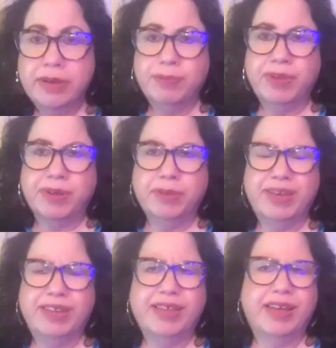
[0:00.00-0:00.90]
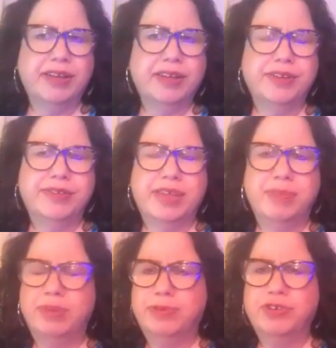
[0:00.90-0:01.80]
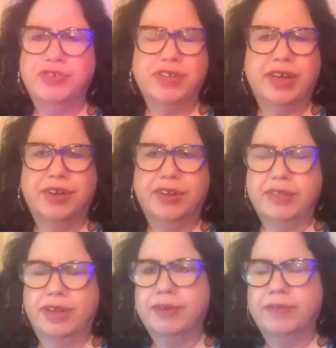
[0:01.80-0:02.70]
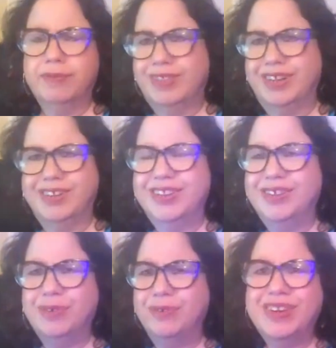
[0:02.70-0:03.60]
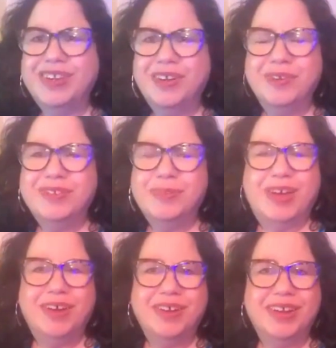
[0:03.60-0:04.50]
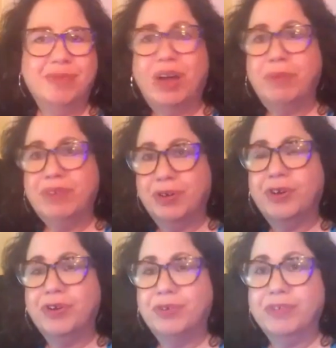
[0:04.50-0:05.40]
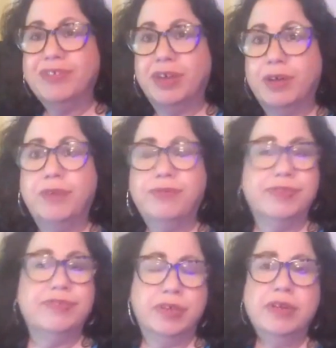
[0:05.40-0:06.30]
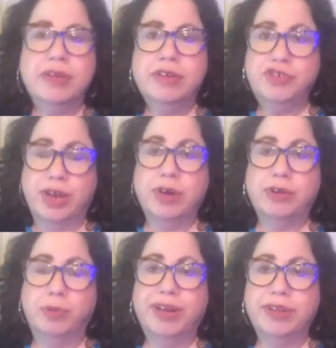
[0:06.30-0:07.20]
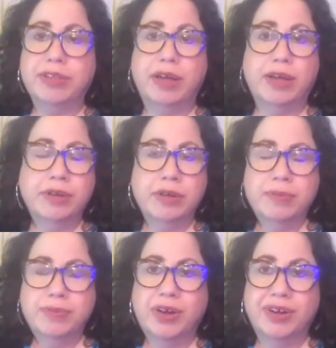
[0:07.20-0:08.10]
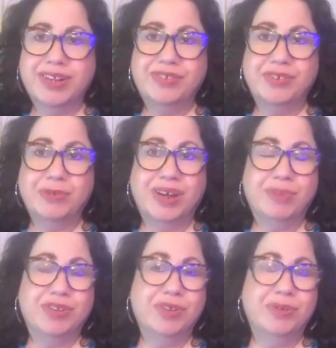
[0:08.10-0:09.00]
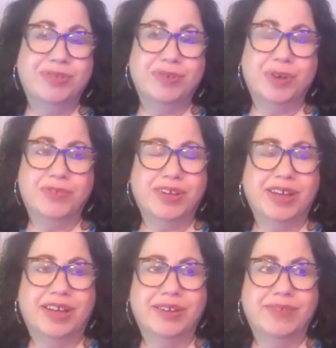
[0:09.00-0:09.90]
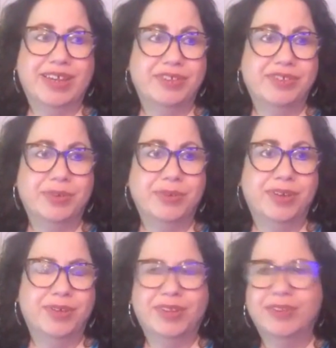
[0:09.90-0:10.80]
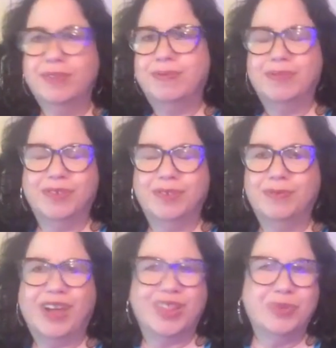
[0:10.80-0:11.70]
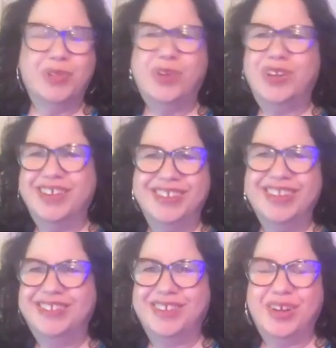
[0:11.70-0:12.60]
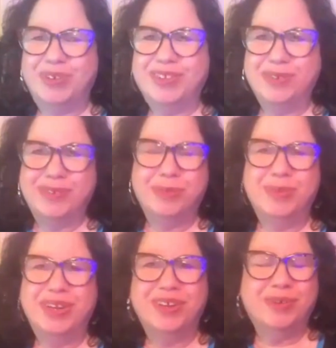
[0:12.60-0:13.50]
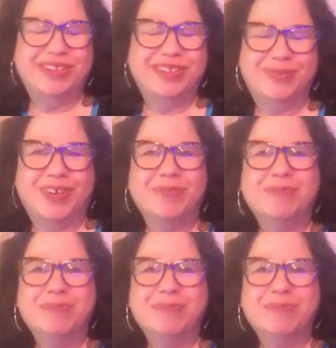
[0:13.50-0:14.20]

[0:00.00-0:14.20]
recommend that, because they've been pushing out a lot of like teaser videos about it. Robin herself has shared quite a lot on Instagram too. So if you're kind of into it, you can sort of follow along as an insider on social media, which is fun.